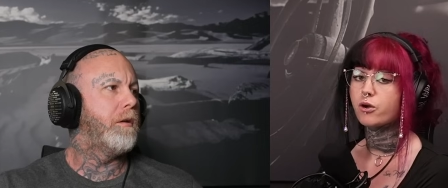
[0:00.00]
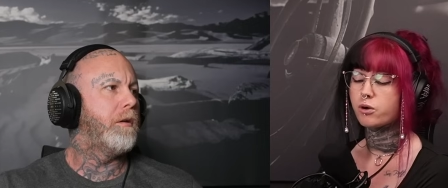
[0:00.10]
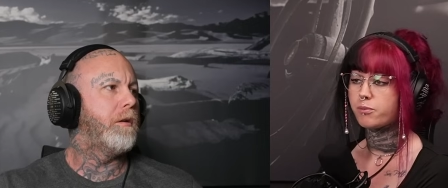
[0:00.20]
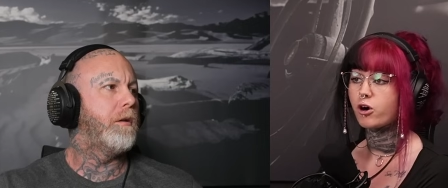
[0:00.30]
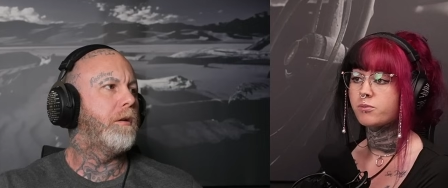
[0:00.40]
Speaker 1: my own
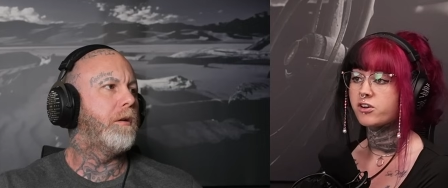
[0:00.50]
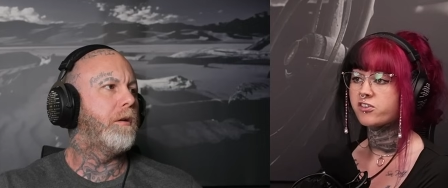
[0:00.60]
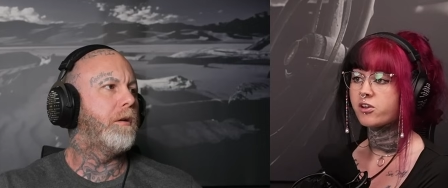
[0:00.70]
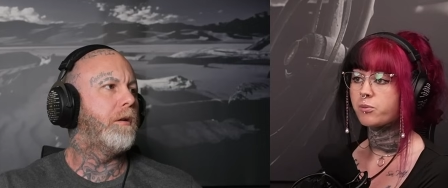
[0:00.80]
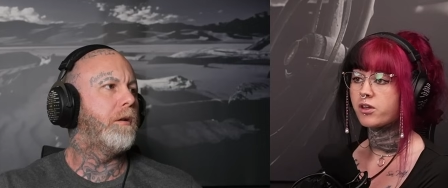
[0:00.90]
apartment or
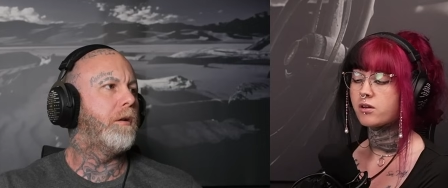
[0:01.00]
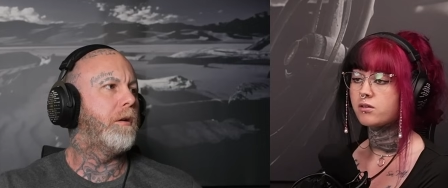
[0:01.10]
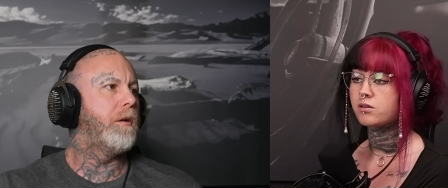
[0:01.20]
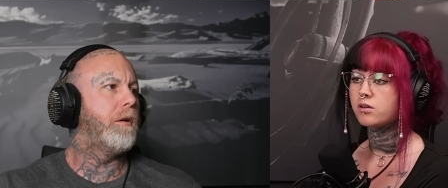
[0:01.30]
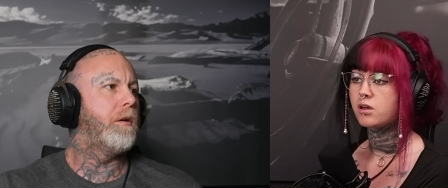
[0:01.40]

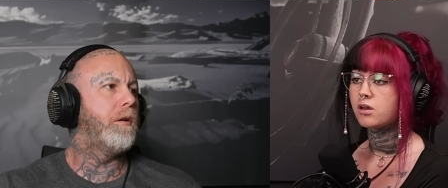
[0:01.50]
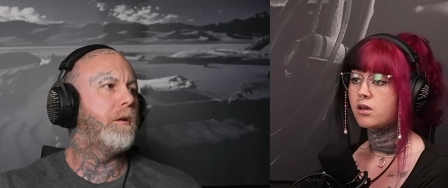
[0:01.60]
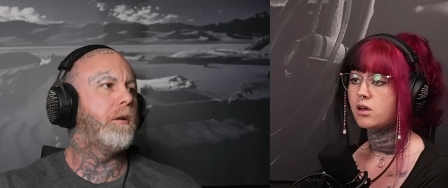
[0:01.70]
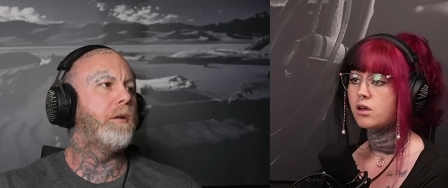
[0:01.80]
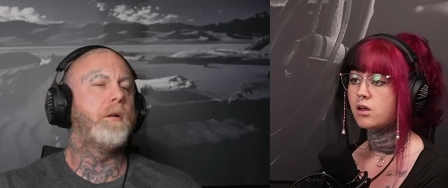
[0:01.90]
something.
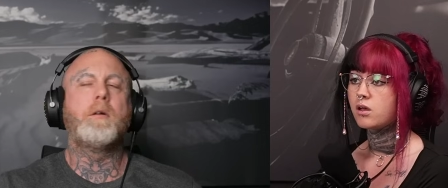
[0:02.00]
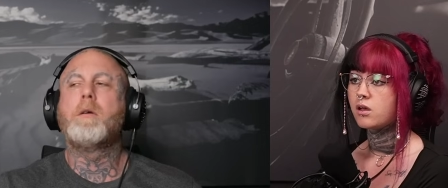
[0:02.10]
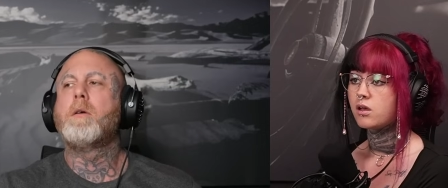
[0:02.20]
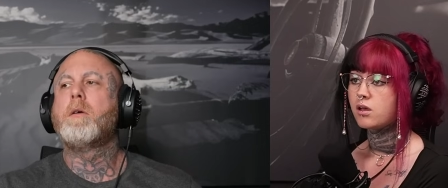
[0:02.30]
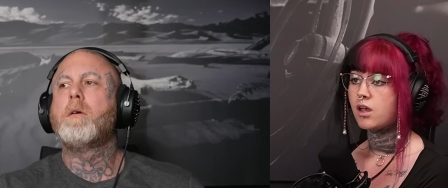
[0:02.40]

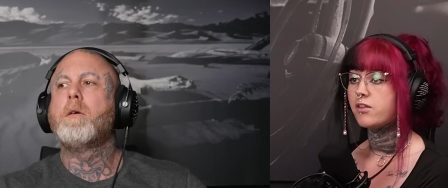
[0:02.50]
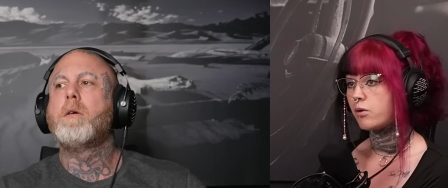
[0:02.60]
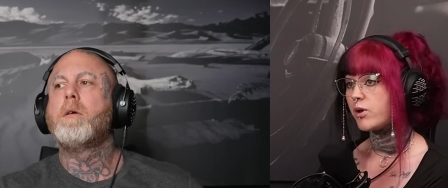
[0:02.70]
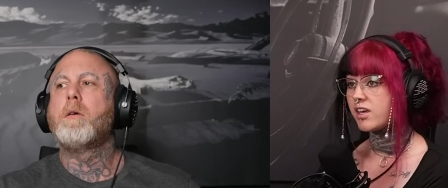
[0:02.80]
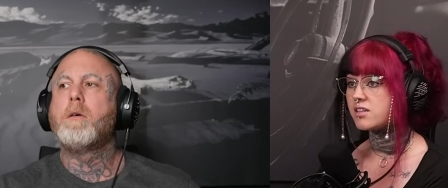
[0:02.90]
And
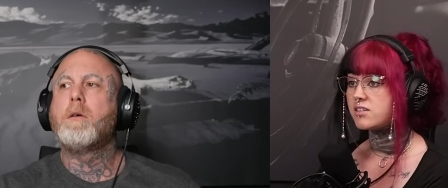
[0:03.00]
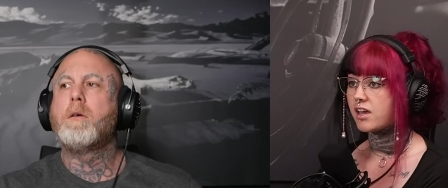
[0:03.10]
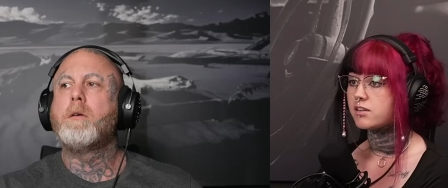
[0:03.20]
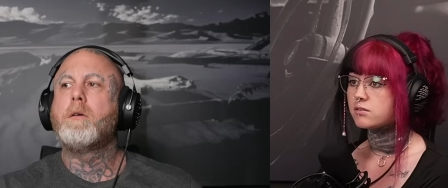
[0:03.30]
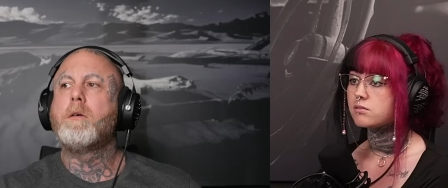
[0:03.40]
then we can
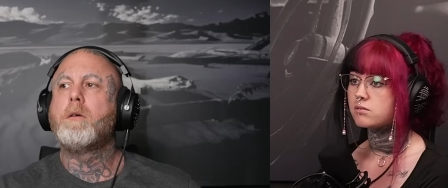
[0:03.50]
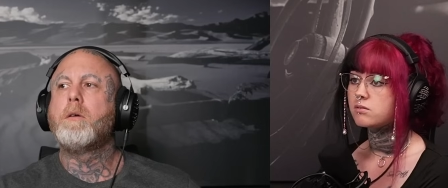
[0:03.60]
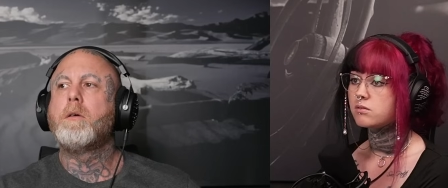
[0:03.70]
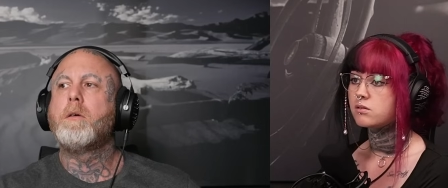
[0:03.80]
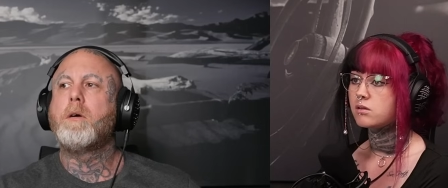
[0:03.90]
date.
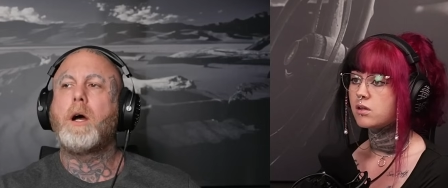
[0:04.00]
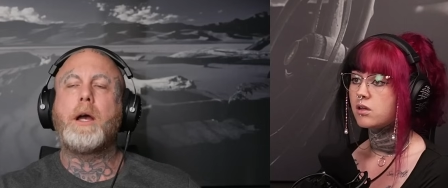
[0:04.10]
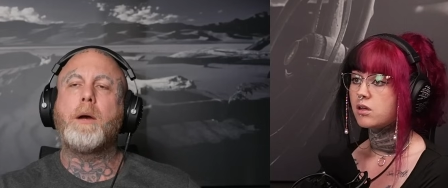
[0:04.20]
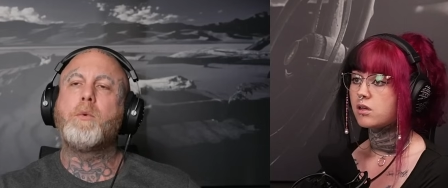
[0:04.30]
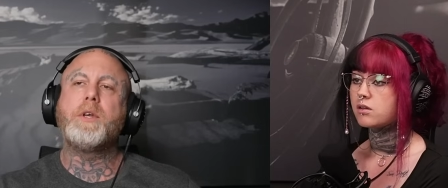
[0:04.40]
Speaker 2: I,
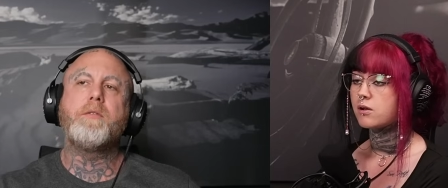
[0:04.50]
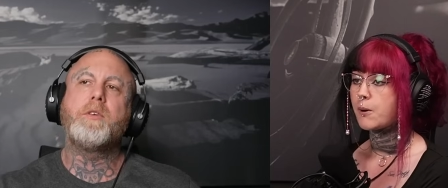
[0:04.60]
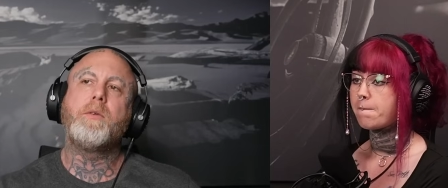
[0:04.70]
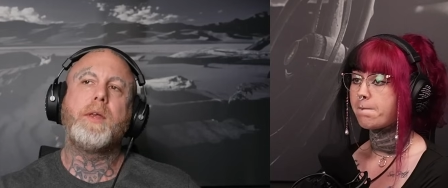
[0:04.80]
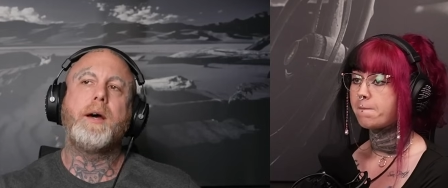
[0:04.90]
I wouldn't even
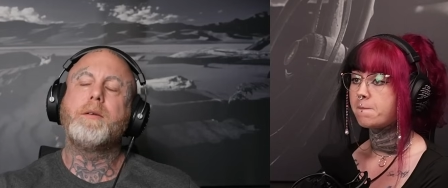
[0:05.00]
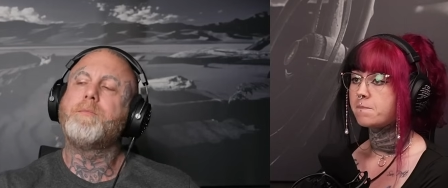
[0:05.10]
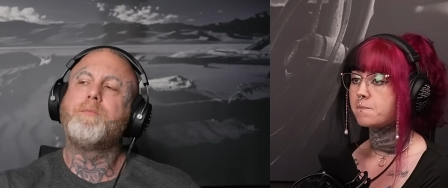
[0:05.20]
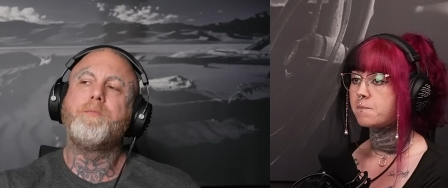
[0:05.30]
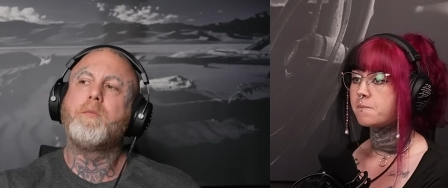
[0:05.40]
do that.
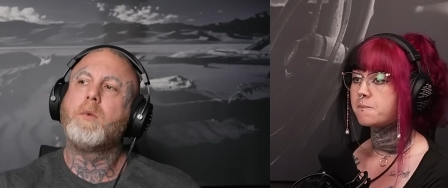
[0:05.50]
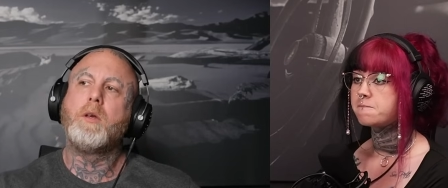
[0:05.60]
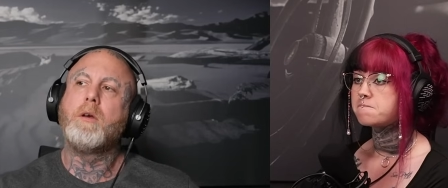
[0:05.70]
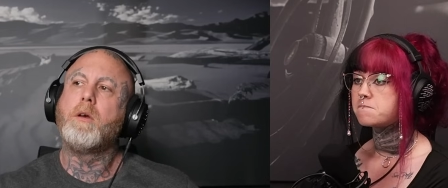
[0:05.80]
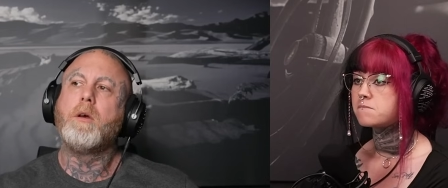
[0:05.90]

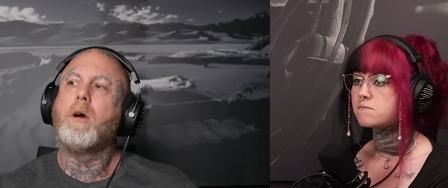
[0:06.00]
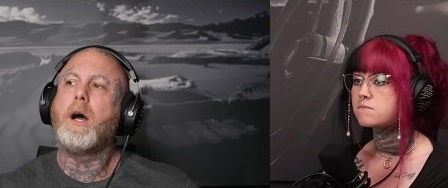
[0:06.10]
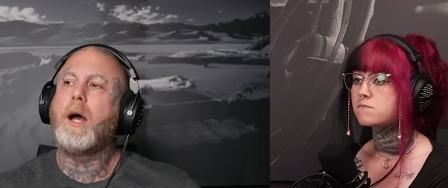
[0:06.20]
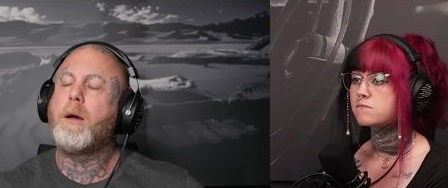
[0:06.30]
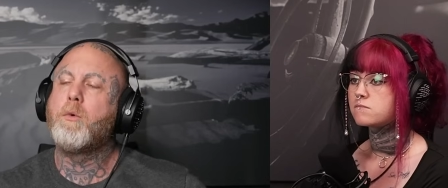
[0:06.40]
I,
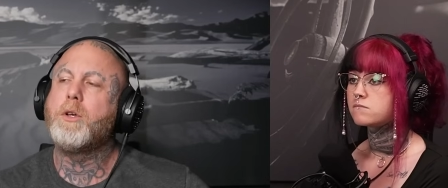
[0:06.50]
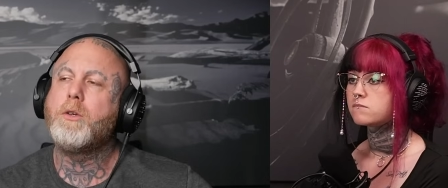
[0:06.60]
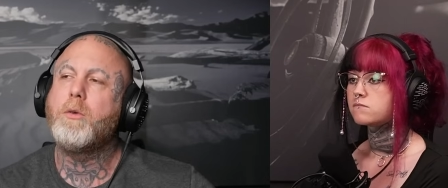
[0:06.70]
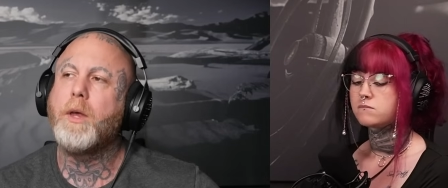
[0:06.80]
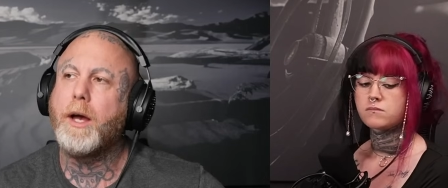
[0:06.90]
I wouldn't
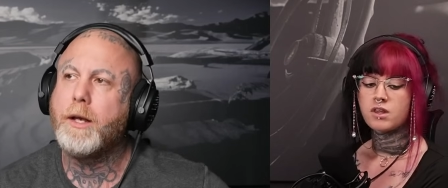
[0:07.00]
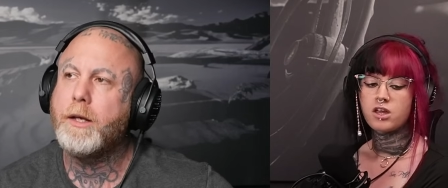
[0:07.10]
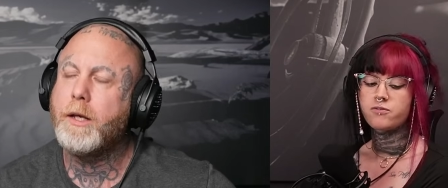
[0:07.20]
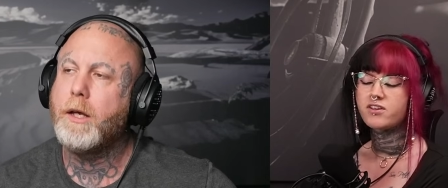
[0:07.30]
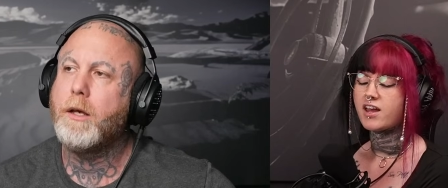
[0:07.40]
do that. And
Speaker 1: he,
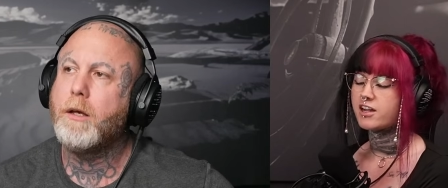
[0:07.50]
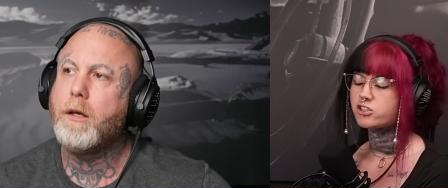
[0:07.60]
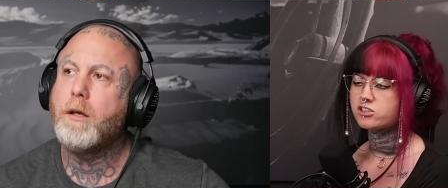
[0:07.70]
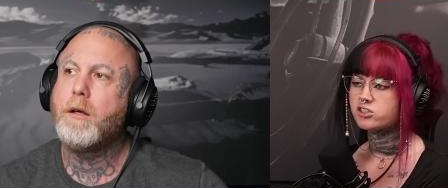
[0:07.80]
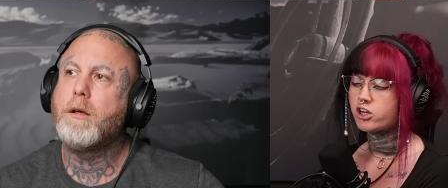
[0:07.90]
if his
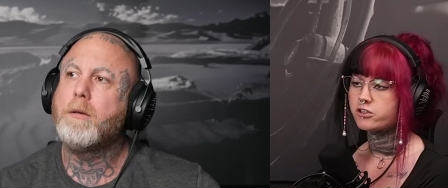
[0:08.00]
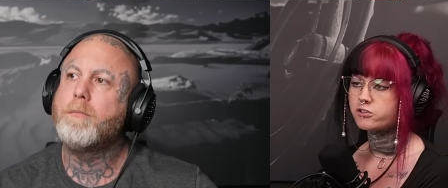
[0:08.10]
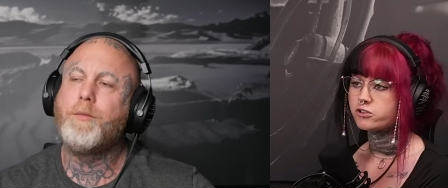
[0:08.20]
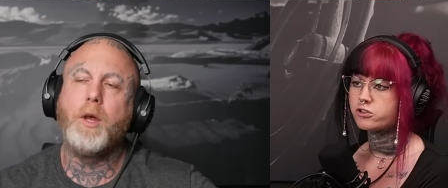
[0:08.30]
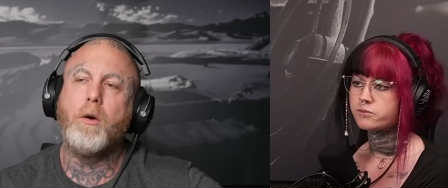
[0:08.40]
actions
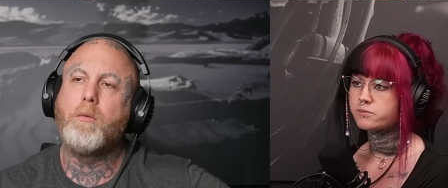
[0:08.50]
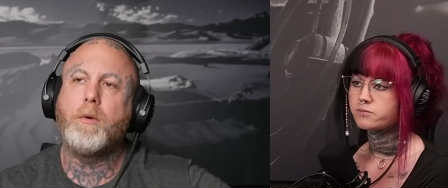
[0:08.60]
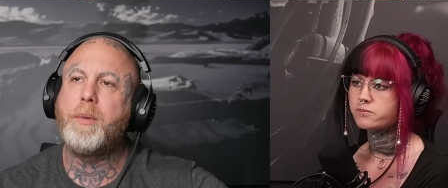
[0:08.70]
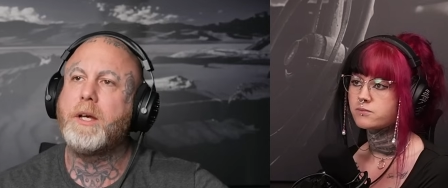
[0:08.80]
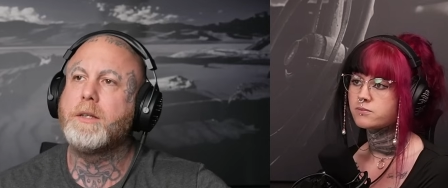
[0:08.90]
change? No,
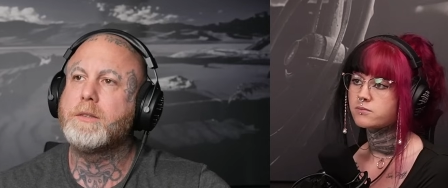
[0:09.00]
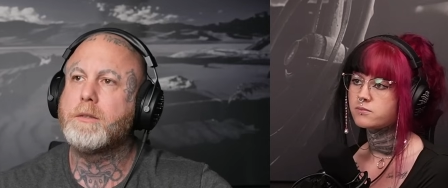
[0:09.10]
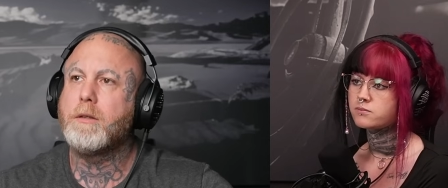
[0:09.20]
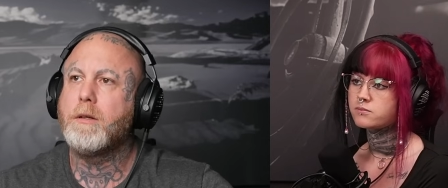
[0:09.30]
because